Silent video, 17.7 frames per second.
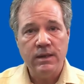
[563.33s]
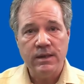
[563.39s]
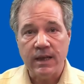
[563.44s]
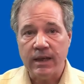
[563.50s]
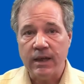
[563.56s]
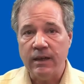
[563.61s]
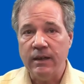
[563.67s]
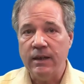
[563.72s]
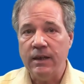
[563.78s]

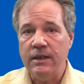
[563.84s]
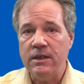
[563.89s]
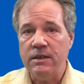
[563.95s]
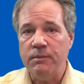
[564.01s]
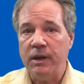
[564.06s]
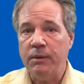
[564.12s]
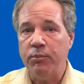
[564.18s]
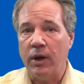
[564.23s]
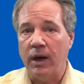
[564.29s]
Second, you need
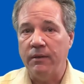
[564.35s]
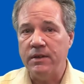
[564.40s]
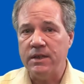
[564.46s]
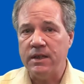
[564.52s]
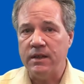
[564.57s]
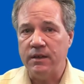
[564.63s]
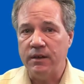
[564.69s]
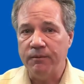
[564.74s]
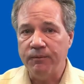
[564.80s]
to make
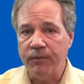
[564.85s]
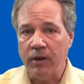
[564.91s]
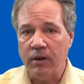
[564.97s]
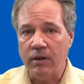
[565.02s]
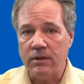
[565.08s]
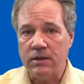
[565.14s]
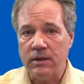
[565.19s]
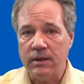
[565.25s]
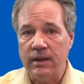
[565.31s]
privacy the
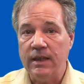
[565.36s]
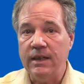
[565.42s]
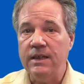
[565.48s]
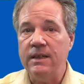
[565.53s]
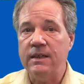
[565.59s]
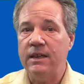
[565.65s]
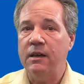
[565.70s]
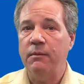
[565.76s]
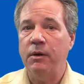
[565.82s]
default. You need
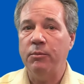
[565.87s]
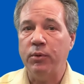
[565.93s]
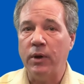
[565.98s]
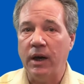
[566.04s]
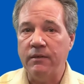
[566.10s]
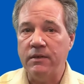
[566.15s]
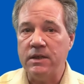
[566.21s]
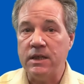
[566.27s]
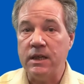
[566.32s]
to think about
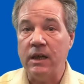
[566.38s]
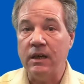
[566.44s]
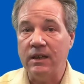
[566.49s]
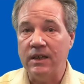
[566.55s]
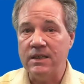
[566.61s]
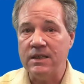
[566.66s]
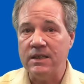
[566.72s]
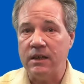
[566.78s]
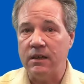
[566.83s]
privacy
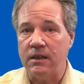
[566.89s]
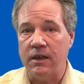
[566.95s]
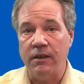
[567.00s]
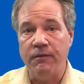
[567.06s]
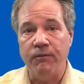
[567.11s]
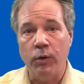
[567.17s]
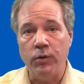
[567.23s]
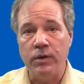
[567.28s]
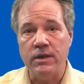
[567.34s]

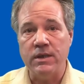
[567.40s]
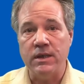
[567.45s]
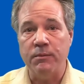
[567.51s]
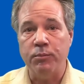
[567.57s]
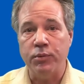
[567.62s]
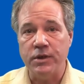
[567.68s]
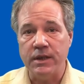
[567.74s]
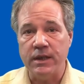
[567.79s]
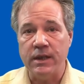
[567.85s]
holistically,
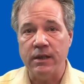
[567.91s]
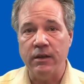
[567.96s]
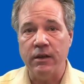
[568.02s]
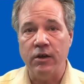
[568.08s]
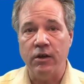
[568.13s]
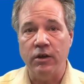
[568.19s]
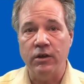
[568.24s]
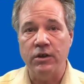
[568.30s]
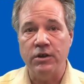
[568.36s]
focusing
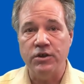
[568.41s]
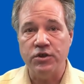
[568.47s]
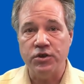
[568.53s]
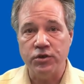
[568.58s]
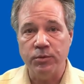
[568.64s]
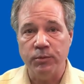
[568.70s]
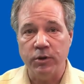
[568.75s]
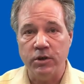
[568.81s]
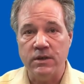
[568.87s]
particularly on
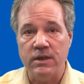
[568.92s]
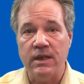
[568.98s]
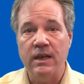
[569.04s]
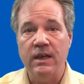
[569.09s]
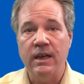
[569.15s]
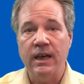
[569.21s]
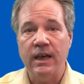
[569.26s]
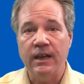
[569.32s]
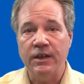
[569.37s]
consumers
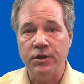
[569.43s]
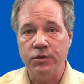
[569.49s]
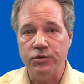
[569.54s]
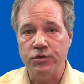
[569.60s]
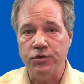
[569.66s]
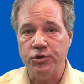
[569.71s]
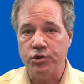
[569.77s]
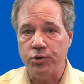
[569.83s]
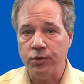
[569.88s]
and
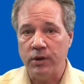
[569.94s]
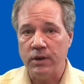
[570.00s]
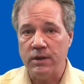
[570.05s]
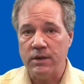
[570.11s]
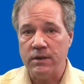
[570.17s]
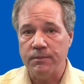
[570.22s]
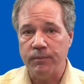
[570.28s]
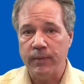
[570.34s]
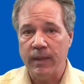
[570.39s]
user
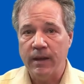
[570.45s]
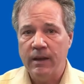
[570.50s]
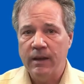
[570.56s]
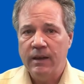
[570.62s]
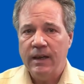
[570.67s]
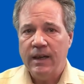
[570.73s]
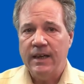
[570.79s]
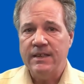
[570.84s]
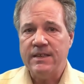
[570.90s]
choice,
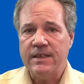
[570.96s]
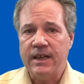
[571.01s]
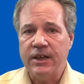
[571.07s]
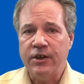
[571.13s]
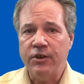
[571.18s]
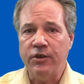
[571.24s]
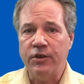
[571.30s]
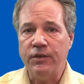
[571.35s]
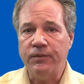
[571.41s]
and
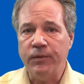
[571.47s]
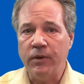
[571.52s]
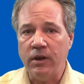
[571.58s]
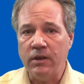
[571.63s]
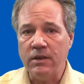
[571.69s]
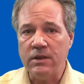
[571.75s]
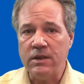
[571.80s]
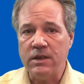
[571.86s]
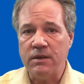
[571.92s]
setting your
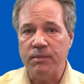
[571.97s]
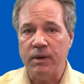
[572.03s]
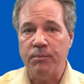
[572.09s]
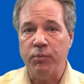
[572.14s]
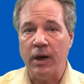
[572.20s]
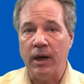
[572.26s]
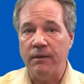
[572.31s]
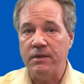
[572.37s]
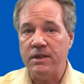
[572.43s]
defaults to be
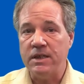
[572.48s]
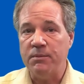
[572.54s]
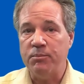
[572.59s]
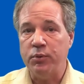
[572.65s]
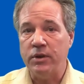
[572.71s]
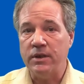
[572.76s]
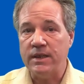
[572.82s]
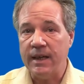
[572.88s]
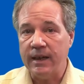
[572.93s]
privacy
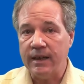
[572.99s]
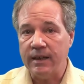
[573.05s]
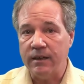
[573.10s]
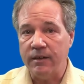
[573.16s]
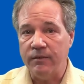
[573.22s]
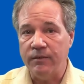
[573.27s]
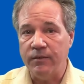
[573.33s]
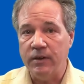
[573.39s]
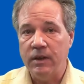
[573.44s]

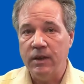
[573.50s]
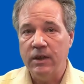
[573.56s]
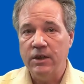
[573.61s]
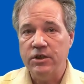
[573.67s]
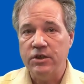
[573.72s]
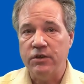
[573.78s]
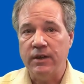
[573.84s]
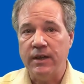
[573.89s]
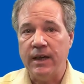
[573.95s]
protective
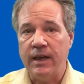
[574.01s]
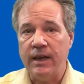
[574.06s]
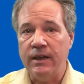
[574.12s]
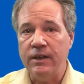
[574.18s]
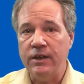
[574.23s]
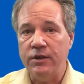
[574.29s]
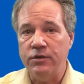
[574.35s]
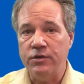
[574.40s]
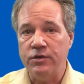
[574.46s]
so that
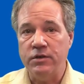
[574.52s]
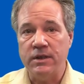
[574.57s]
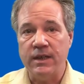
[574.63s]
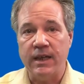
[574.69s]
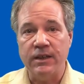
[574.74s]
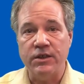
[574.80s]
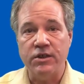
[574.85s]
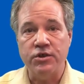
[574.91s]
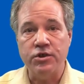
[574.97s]
end users
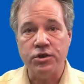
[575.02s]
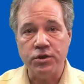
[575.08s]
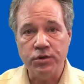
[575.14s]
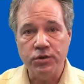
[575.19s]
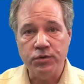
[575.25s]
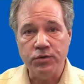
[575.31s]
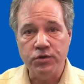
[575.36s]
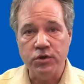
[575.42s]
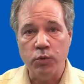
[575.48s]
get to
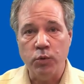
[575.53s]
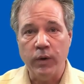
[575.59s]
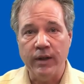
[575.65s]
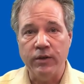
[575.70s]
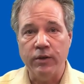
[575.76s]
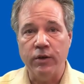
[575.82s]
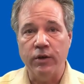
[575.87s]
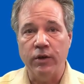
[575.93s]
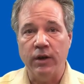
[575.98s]
choose
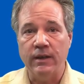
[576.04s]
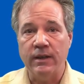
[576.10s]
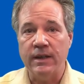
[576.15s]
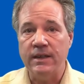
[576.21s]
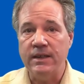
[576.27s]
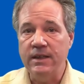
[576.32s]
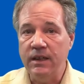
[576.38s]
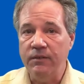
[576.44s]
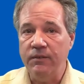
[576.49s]
whether or not
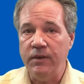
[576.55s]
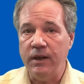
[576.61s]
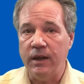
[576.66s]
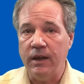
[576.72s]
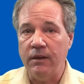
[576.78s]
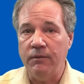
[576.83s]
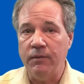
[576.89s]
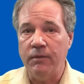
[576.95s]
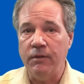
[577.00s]
they
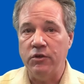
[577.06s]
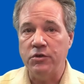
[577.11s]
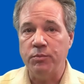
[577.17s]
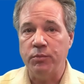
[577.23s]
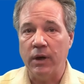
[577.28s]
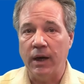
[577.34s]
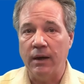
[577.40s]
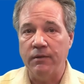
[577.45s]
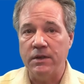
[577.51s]
deviate from those
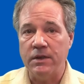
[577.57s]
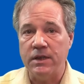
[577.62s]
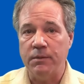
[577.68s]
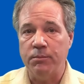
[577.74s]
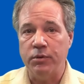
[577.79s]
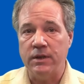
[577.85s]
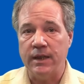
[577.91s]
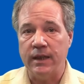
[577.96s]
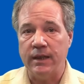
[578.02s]
privacy
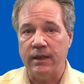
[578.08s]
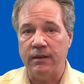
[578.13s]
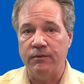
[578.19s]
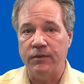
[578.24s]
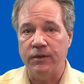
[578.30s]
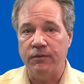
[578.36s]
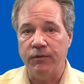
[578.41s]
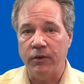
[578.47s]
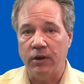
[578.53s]

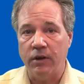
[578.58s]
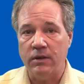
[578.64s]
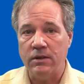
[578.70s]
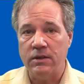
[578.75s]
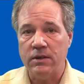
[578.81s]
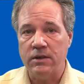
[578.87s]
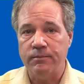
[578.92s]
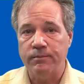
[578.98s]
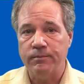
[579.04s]
protective
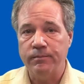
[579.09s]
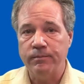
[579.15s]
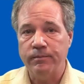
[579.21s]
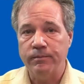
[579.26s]
defaults.